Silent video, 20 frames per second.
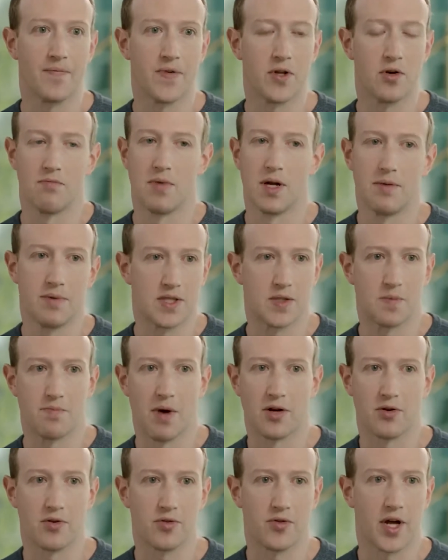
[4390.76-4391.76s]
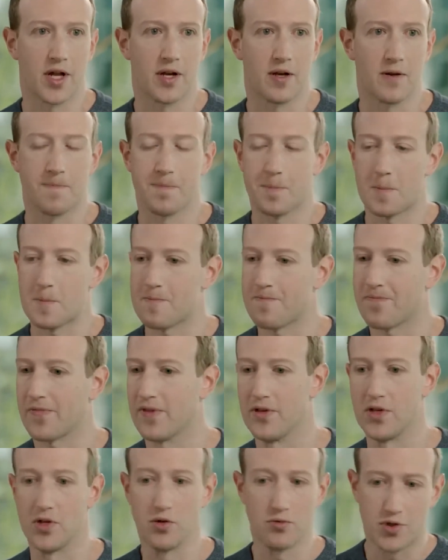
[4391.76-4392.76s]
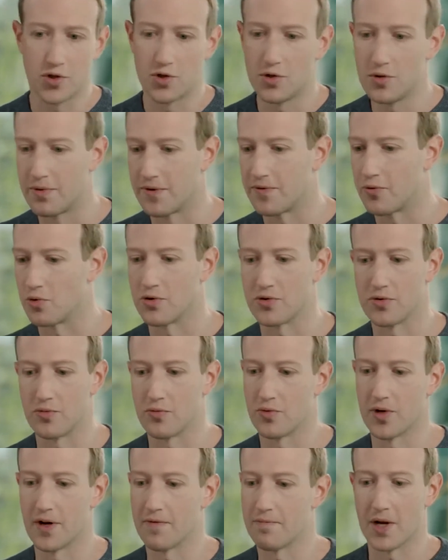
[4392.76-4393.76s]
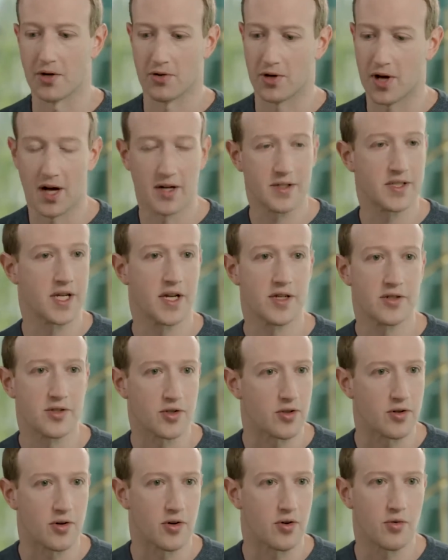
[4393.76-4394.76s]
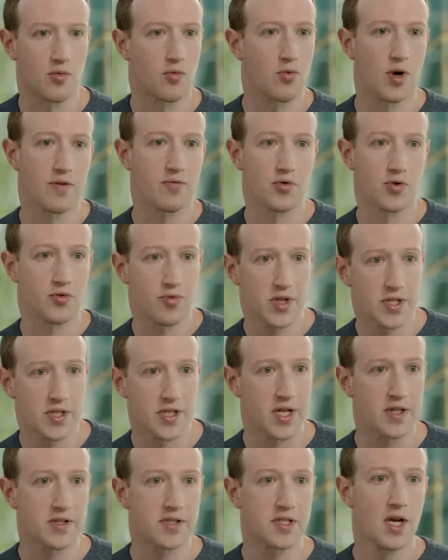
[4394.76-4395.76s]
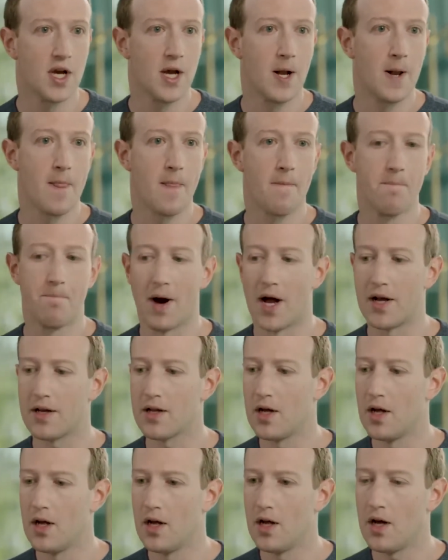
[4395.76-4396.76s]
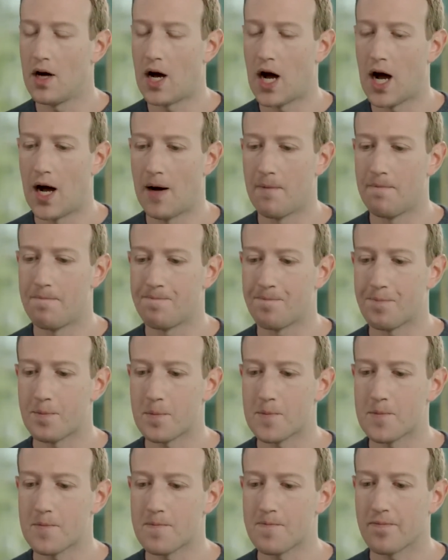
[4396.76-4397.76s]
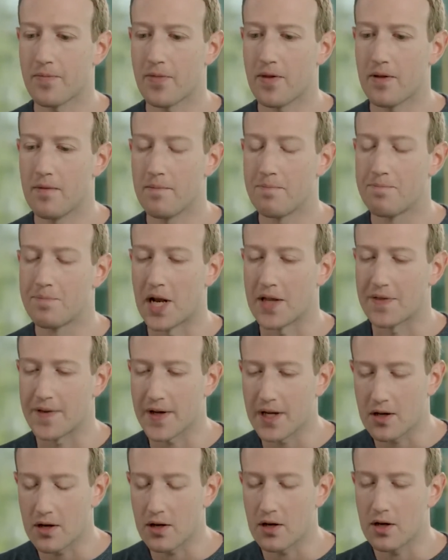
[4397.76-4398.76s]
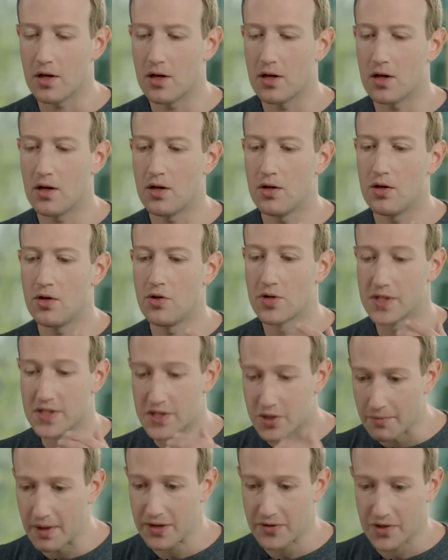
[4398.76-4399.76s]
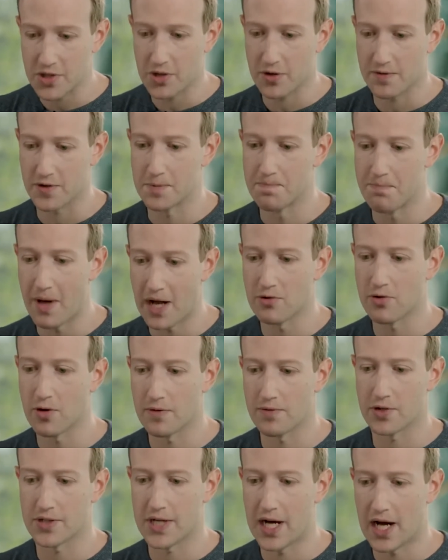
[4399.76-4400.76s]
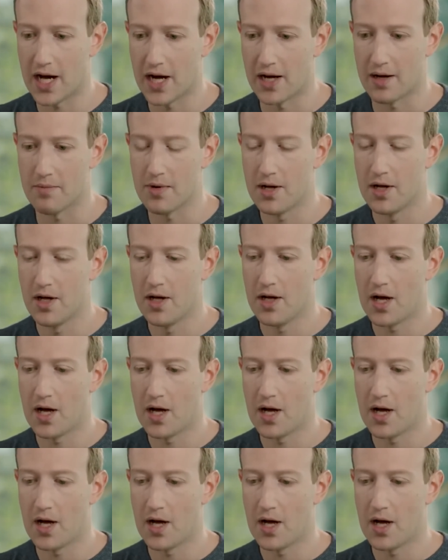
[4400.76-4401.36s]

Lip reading: Maybe it's better than YouTube if we have better content, or whatever the reason is. But I think you could still make the service better over time